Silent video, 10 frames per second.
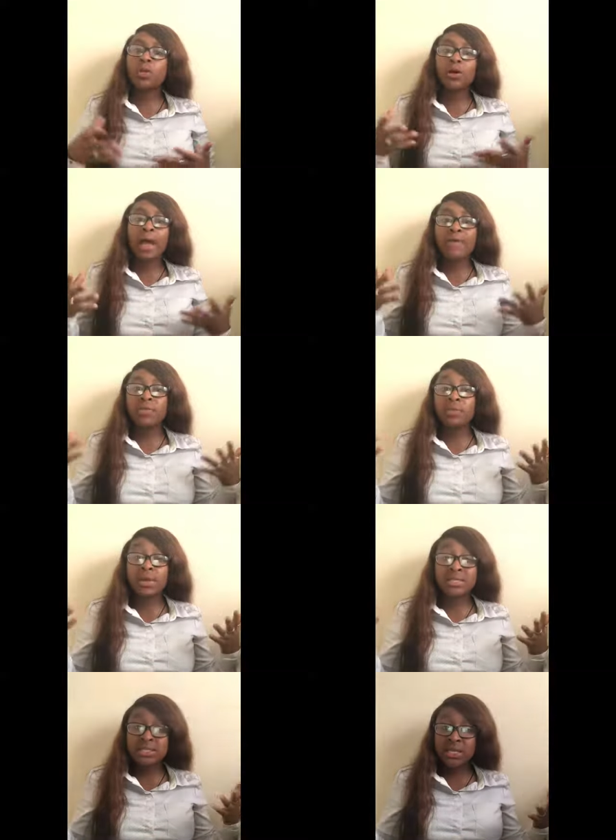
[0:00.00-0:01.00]
don't have the
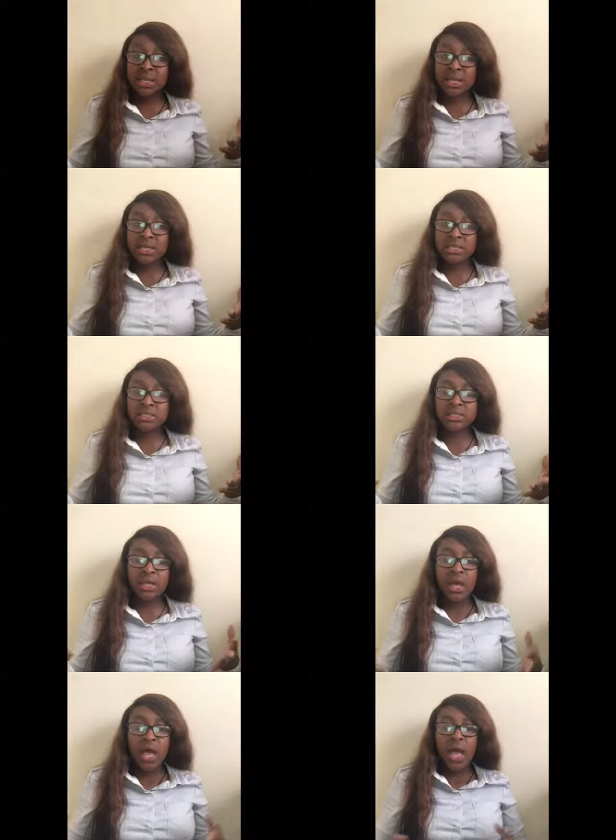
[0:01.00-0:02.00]
best things,
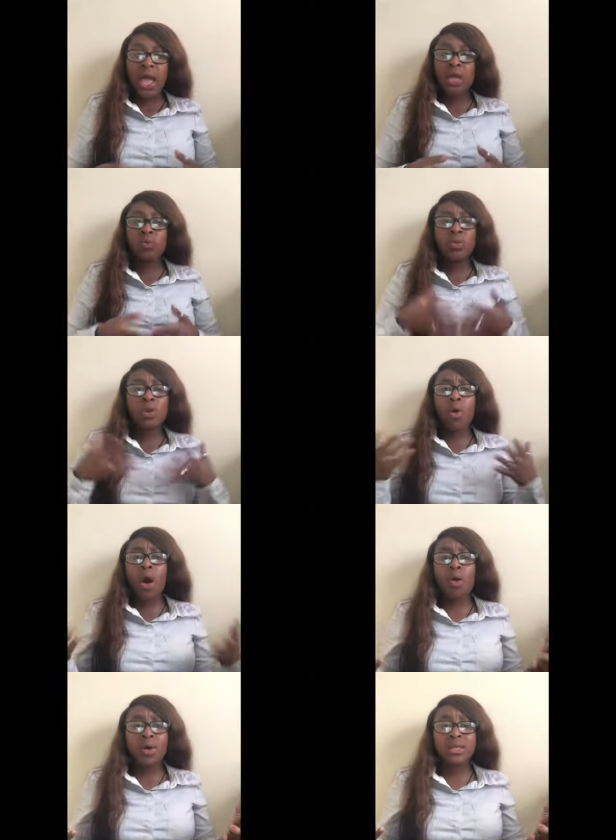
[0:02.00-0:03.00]
and we don't
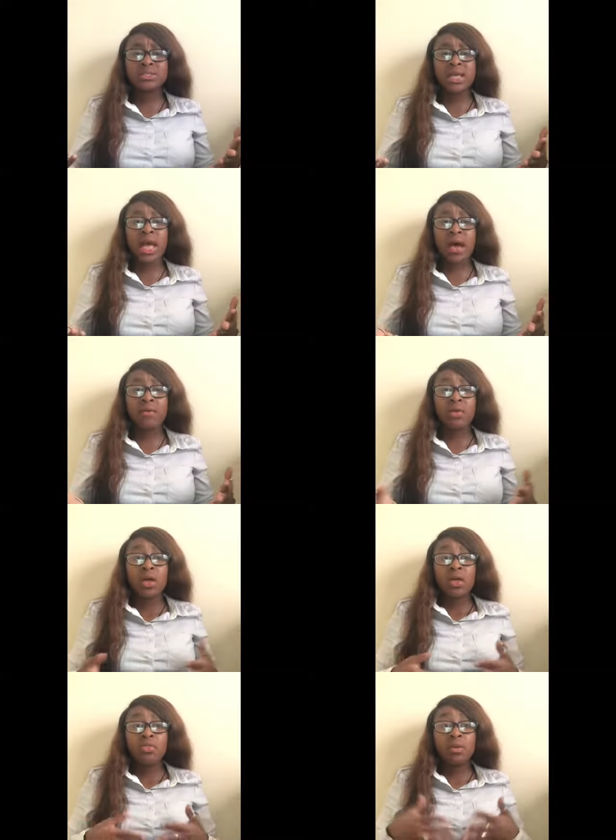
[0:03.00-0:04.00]
always have
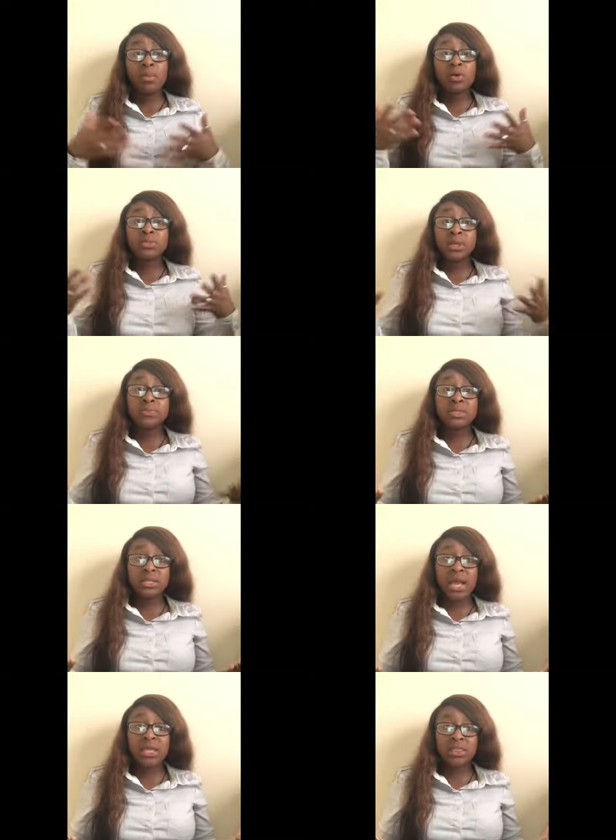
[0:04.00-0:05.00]
the most
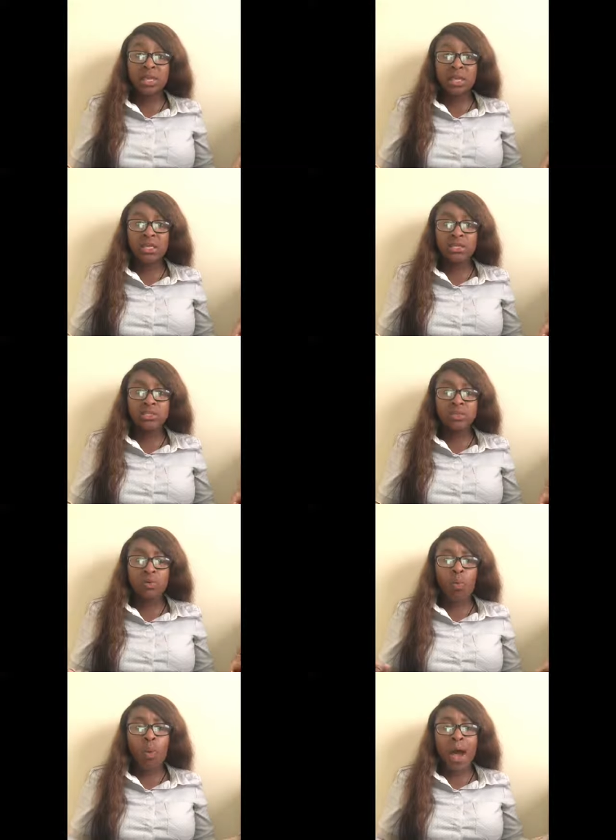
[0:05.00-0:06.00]
up-to-date things.
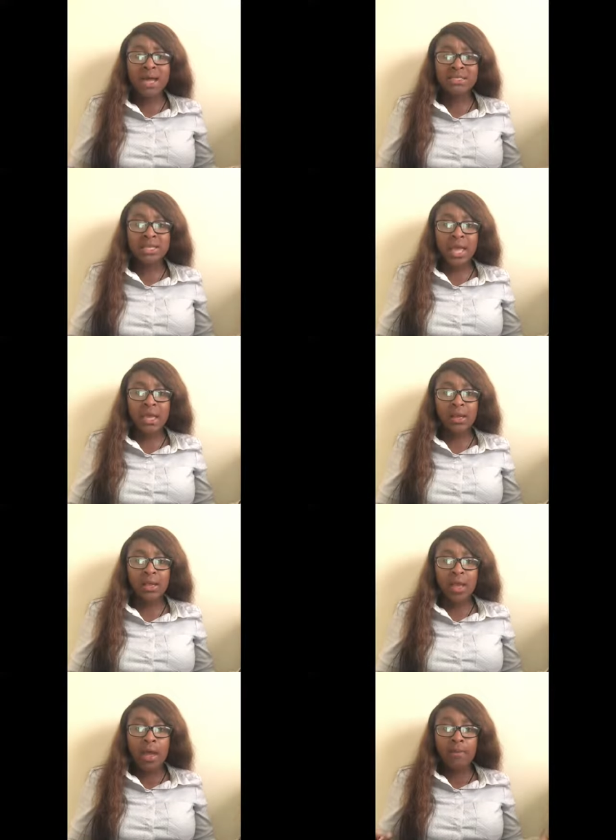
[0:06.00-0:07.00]
Why is that?
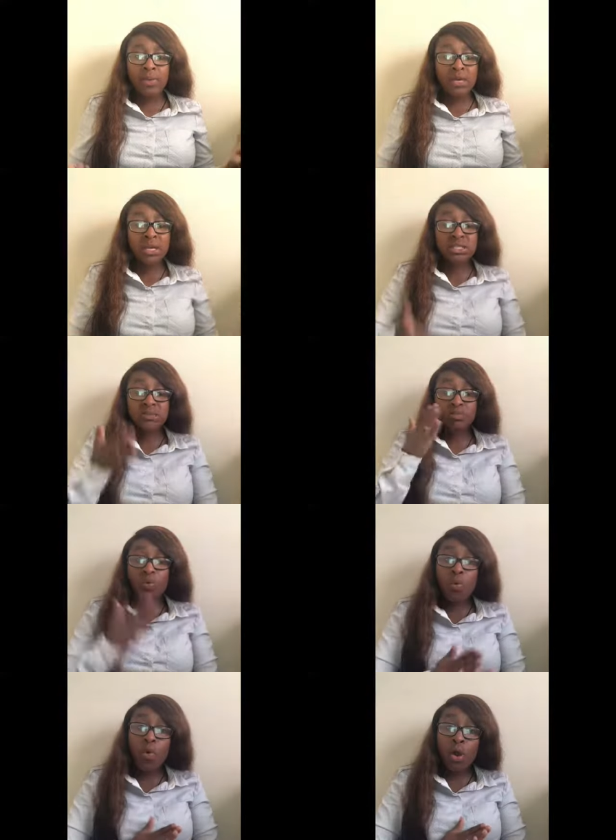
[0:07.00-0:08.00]
Because
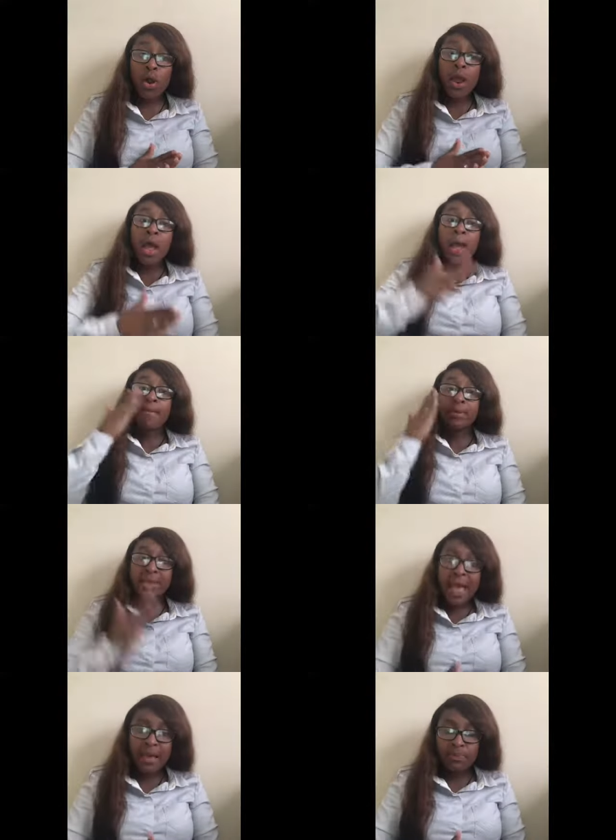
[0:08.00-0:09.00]
more
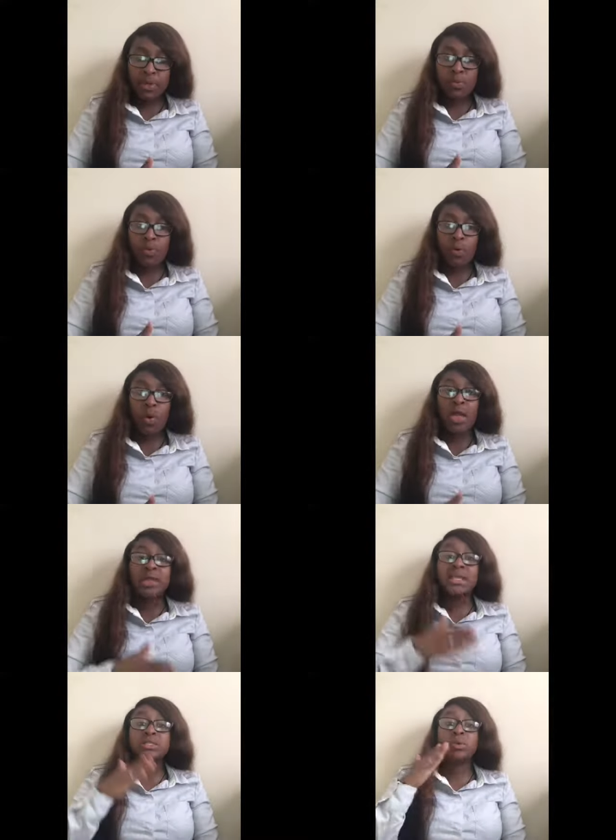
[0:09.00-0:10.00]
black people
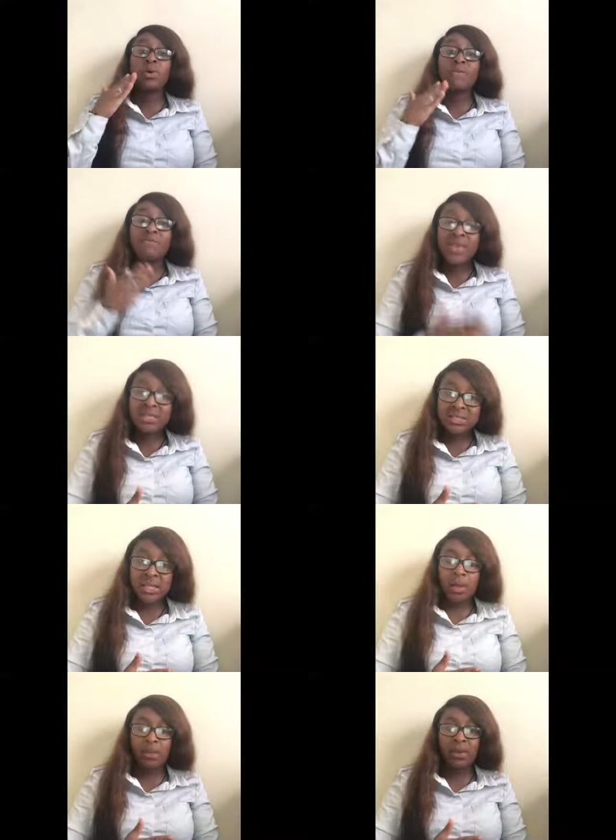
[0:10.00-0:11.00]
need to invest
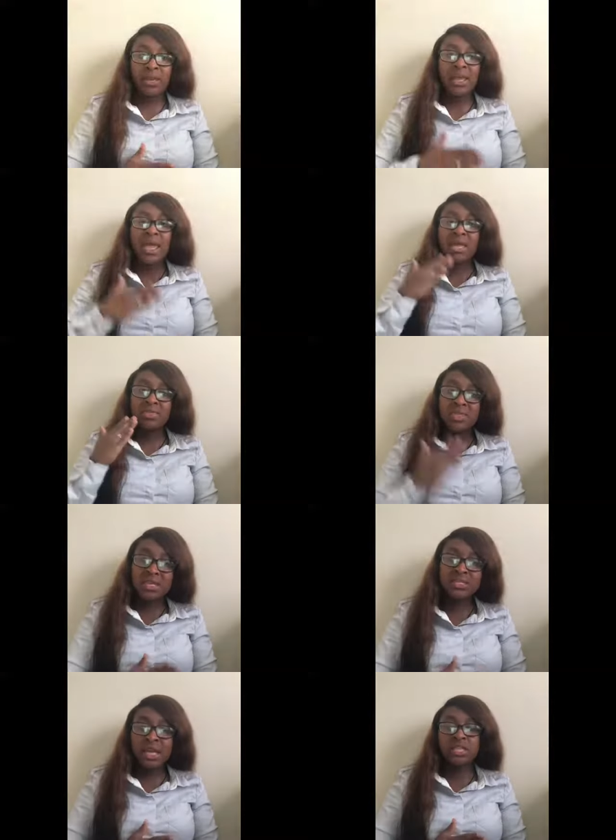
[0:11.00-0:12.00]
their money in
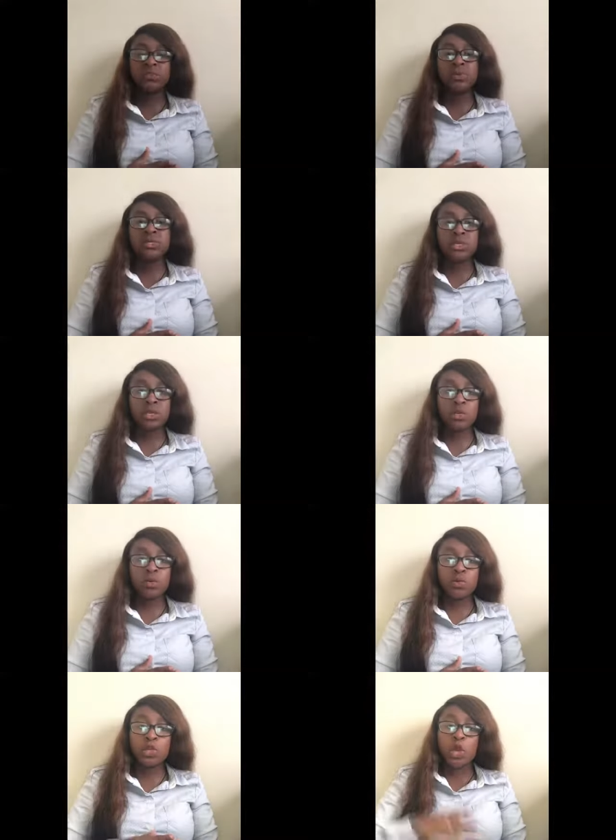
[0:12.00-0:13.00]
these
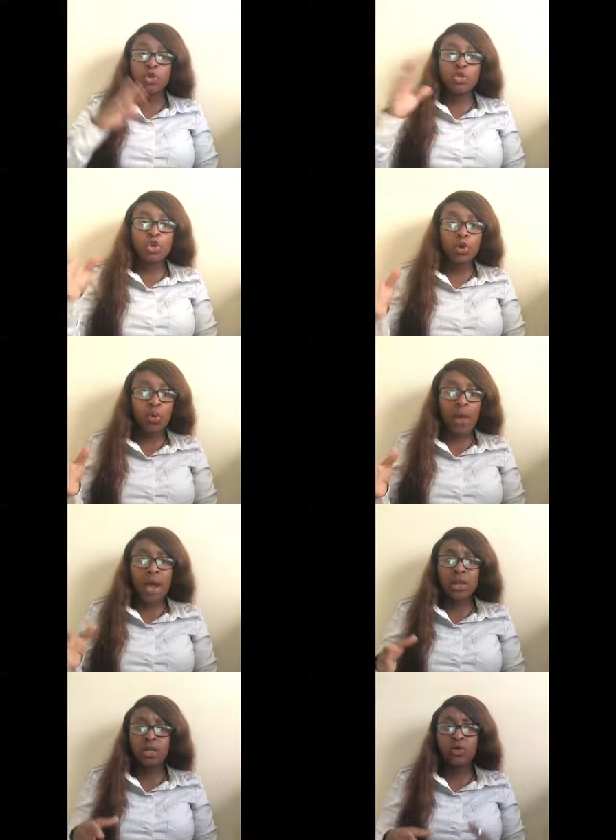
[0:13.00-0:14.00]
HBCUs. You look
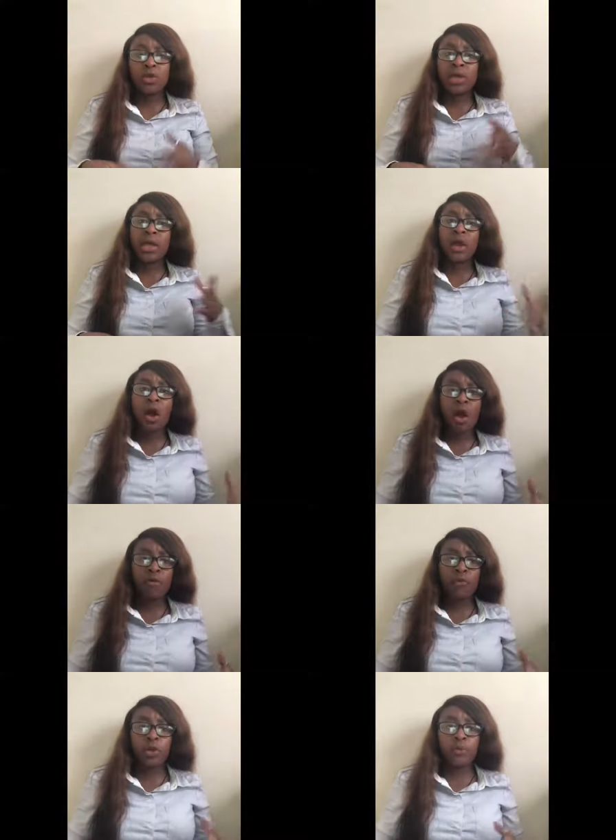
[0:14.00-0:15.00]
around and you look at
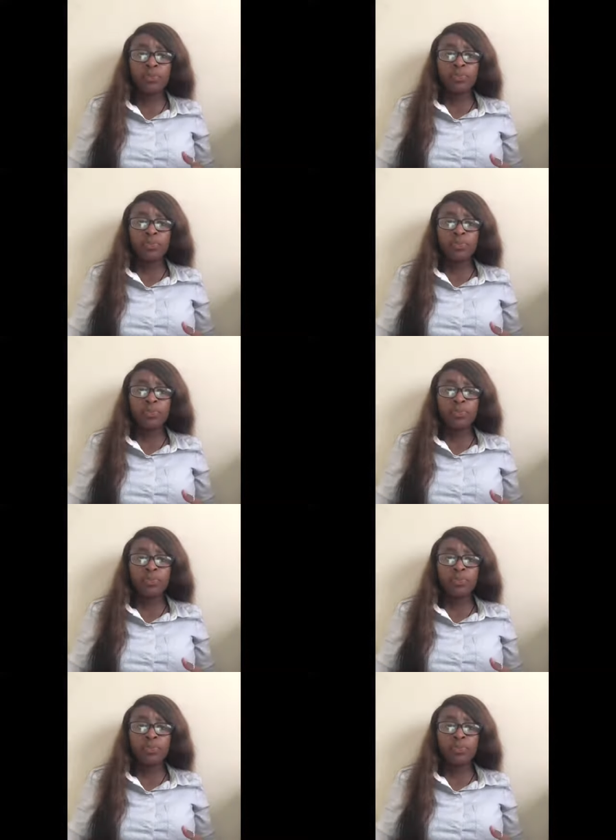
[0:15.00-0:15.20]
Harvard,